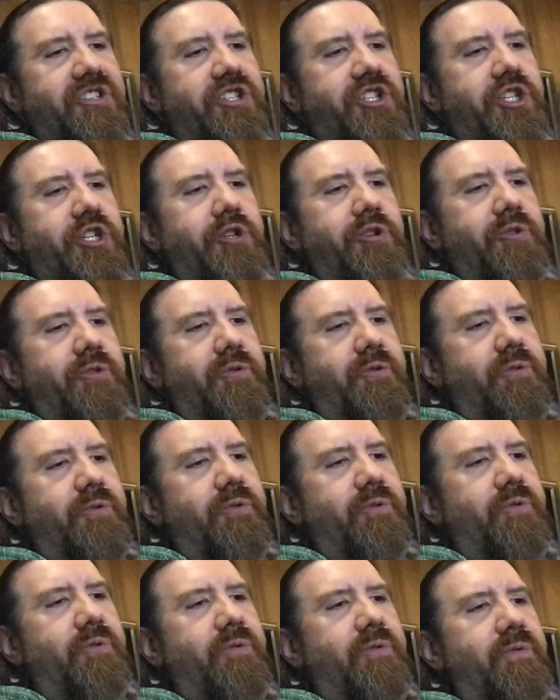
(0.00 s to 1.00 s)

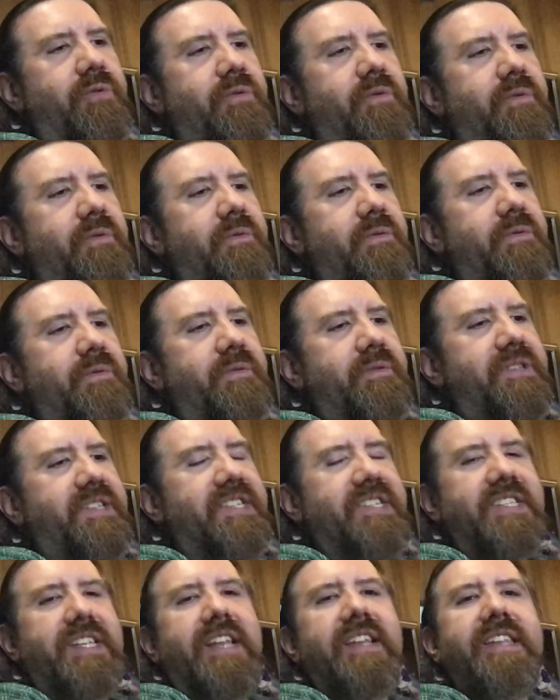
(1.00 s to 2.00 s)
to
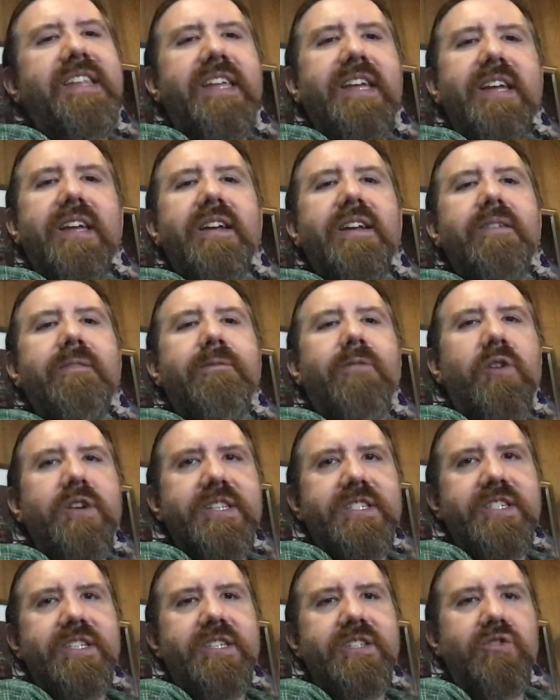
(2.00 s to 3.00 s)
dissenting
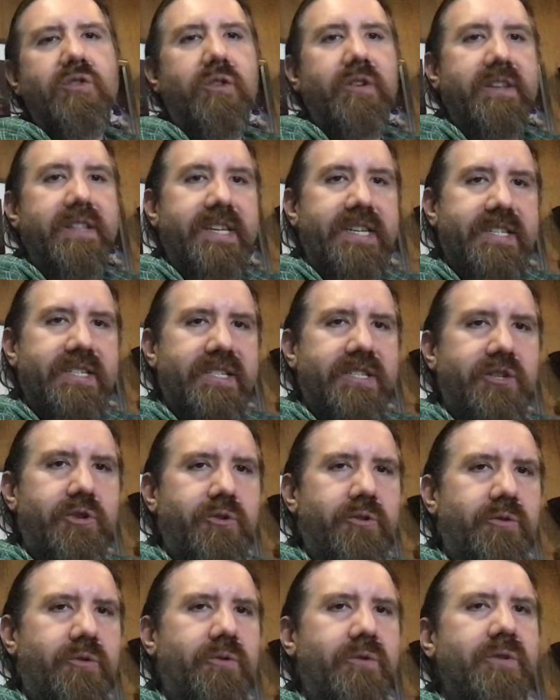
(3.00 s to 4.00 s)
voices, or at least
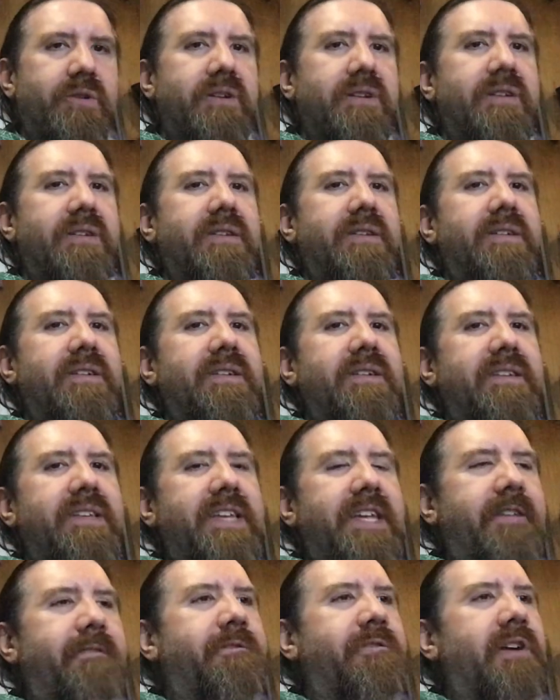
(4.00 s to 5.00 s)
to
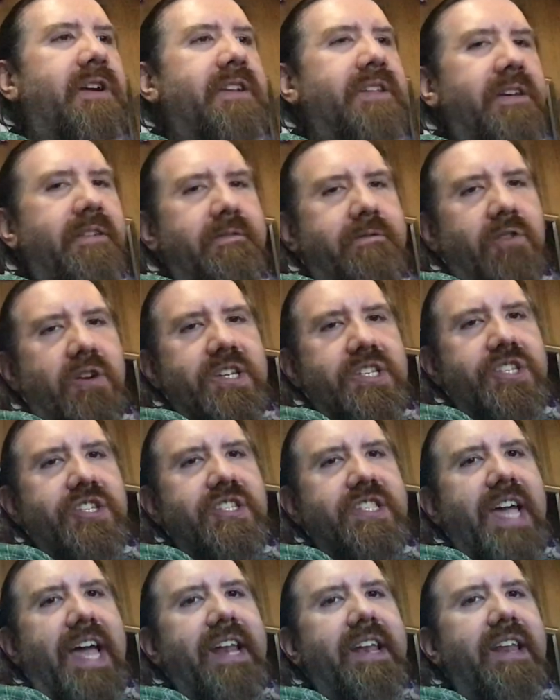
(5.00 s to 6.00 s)
in front of
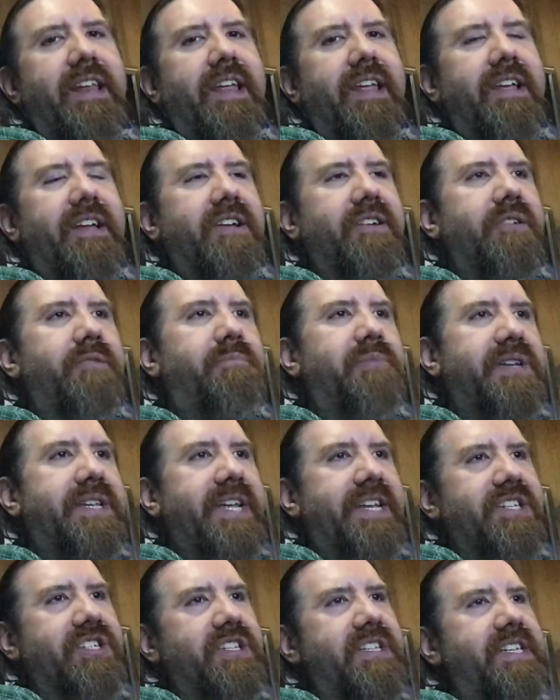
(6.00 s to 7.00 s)
voices that could
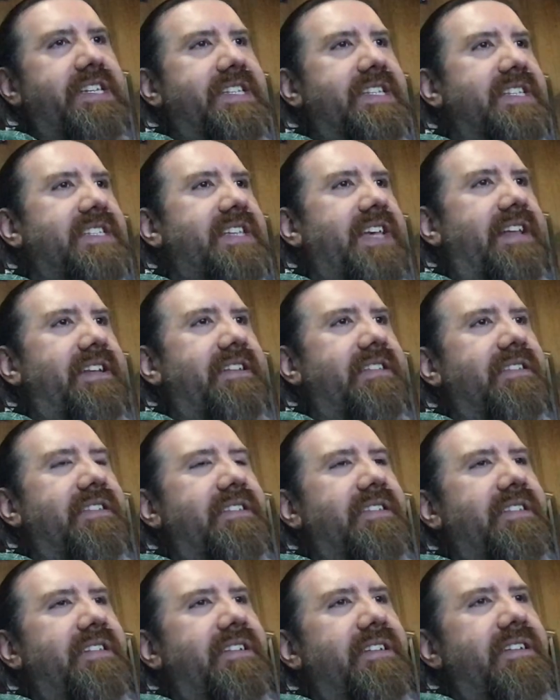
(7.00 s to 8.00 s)
potentially dissent.
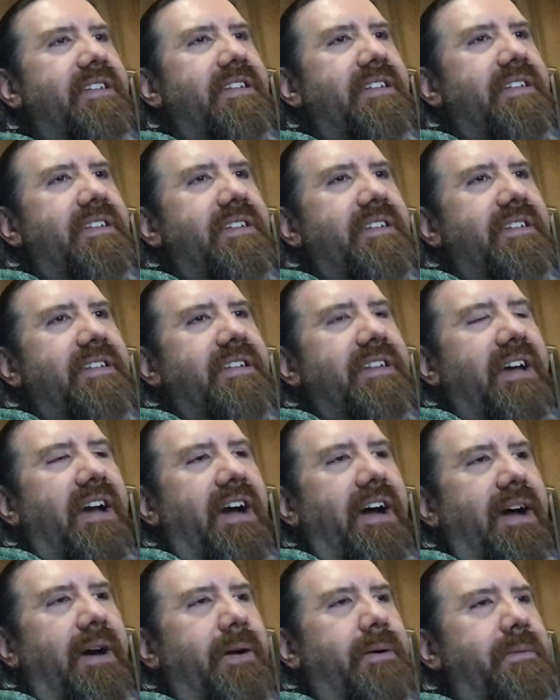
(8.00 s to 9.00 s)

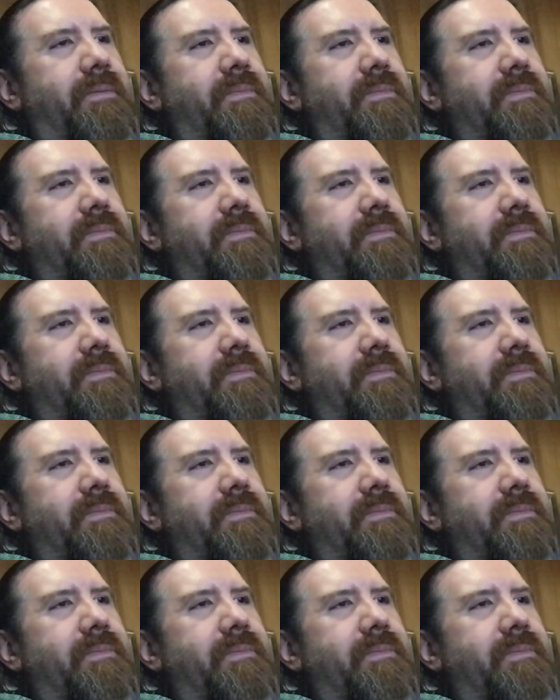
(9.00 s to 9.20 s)
Uh,